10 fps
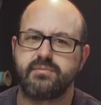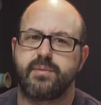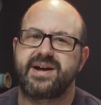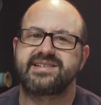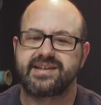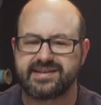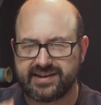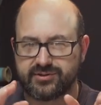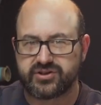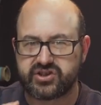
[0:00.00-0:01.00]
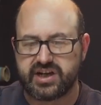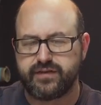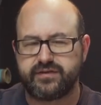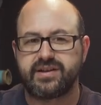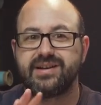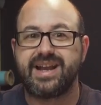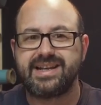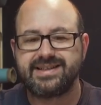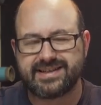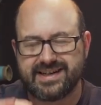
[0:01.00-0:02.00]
But basically, a tilt shift lens